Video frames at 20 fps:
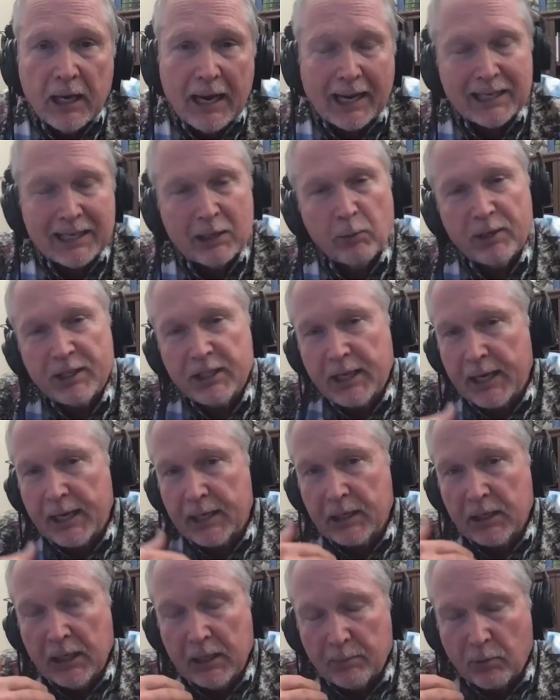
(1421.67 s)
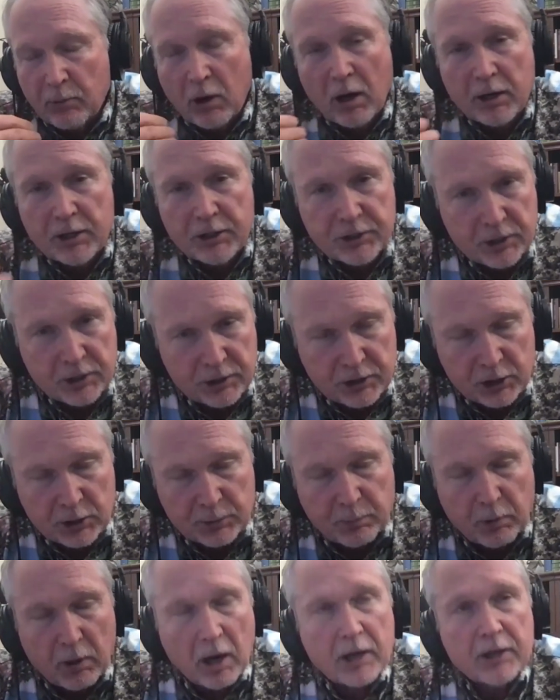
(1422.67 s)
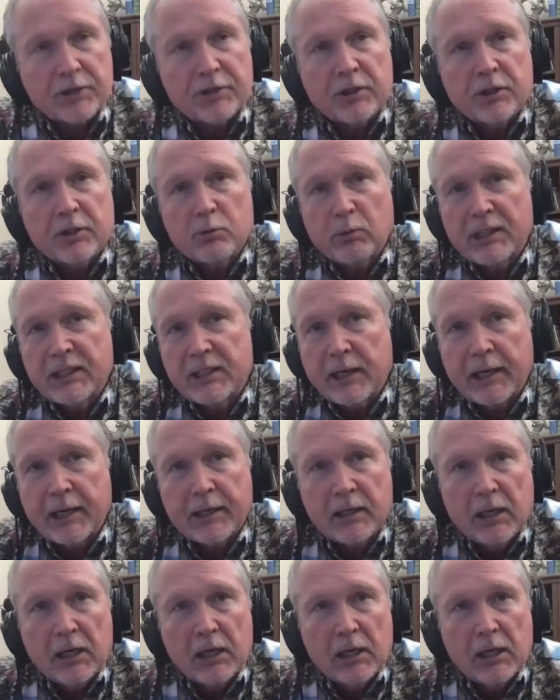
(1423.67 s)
I know we take Protestants, we take